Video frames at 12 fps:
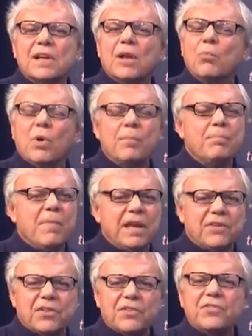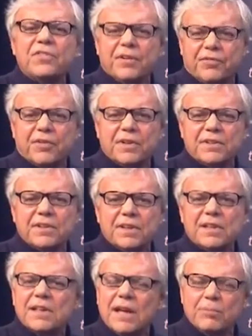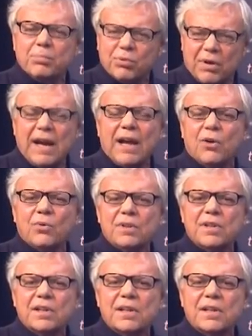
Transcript: what makes us different and proud,